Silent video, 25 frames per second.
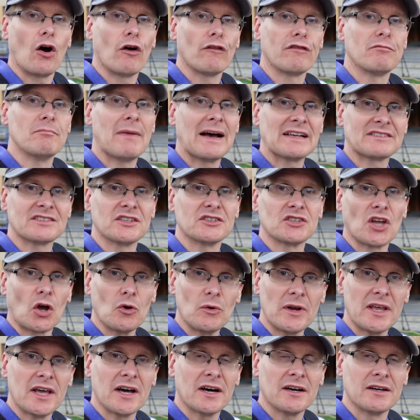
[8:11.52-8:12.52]
of
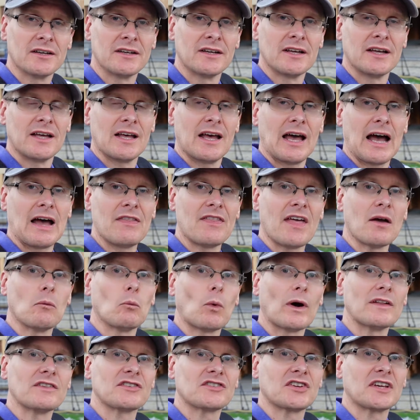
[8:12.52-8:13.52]
Macedonia and then
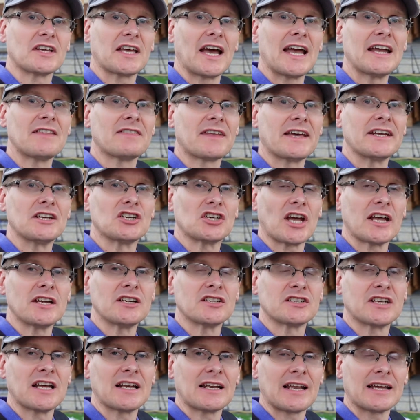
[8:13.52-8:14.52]
once again they
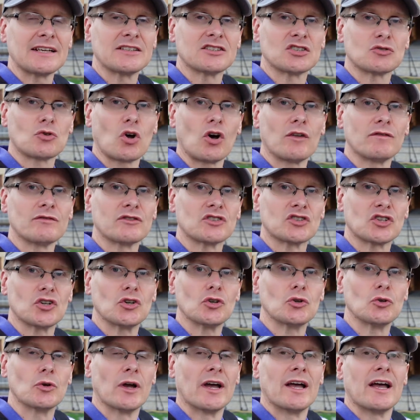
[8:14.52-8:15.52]
changed it later on
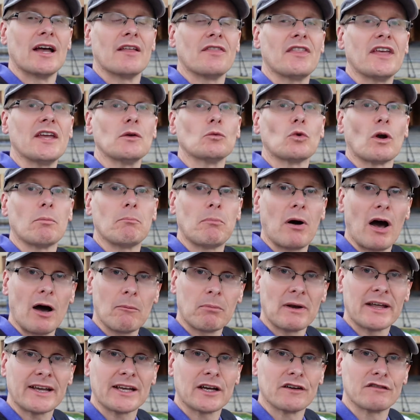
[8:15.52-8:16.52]
to the
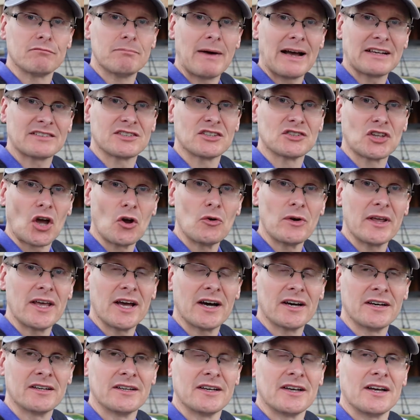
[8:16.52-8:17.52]
Republic of
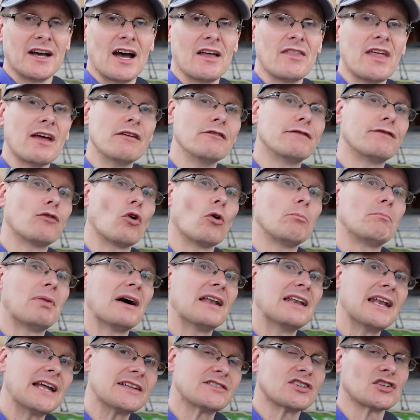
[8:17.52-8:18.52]
Macedonia, and then for
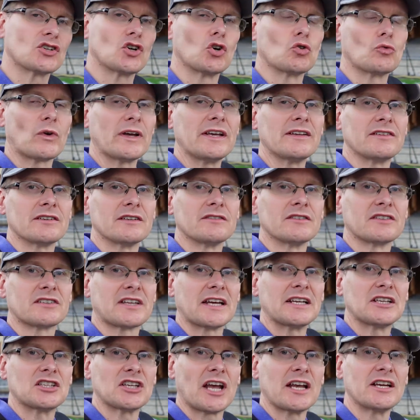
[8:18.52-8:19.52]
political reasons,
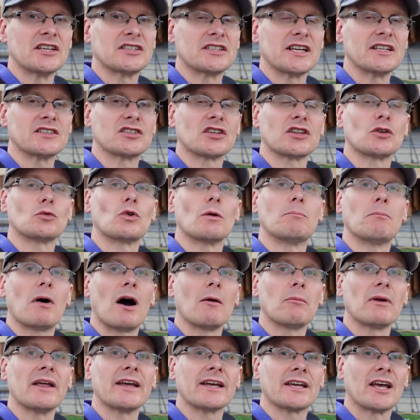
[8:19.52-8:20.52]
they changed it to the
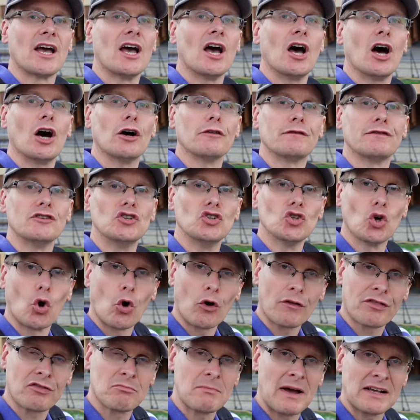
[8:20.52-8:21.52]
Republic of
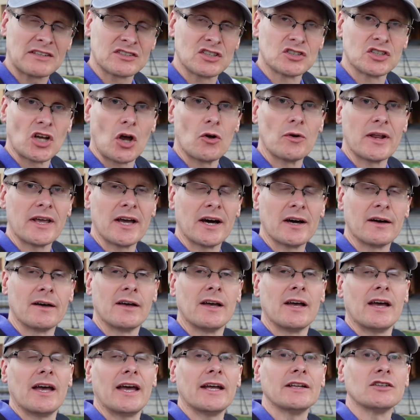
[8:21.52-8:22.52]
North Macedonia
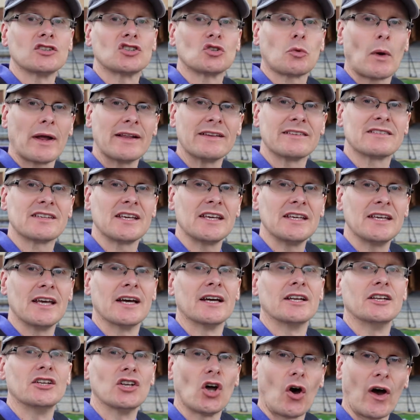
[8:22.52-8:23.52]
in
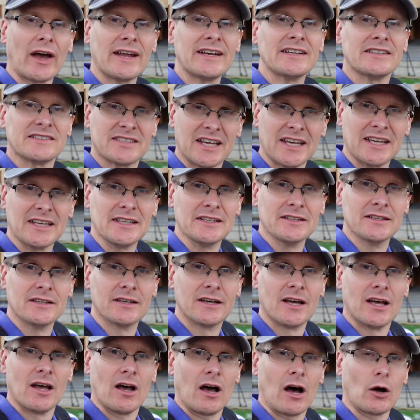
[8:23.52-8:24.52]
2019.
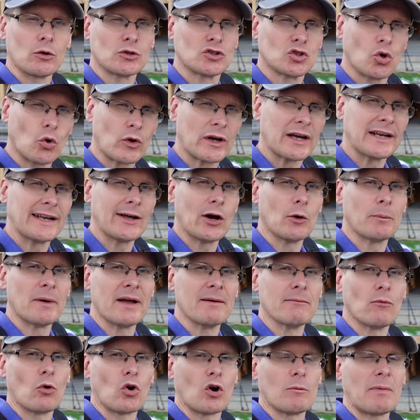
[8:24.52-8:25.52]
I'll talk a little
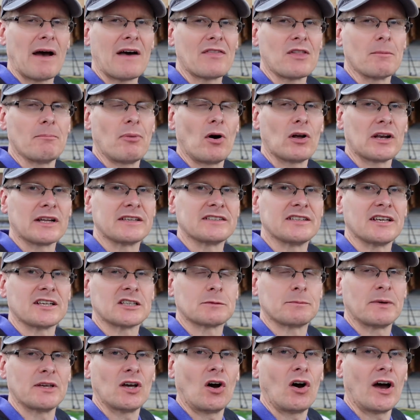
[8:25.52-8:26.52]
bit more about the
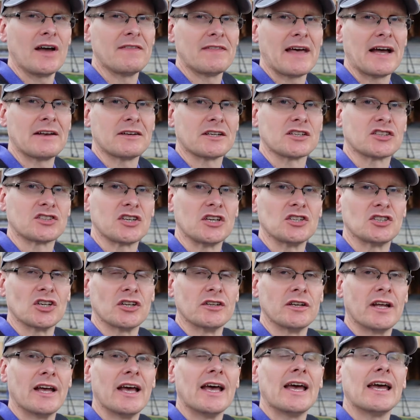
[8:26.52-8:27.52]
politics behind that
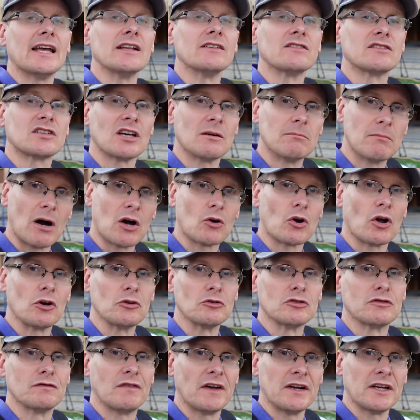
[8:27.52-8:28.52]
decision in
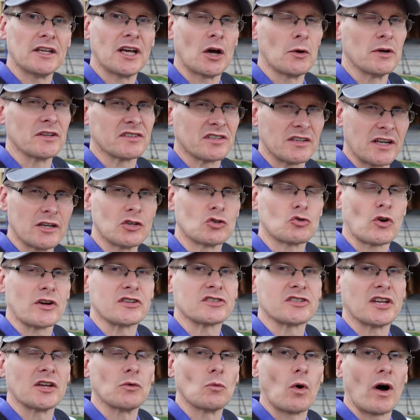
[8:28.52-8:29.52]
tomorrow's video. It's an
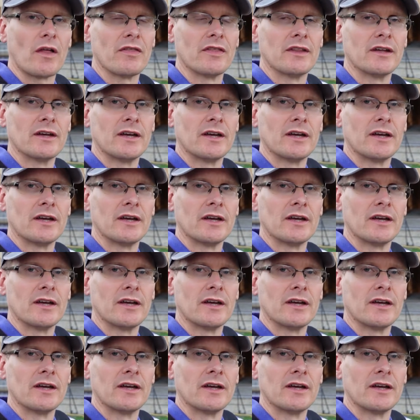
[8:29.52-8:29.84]
interesting one.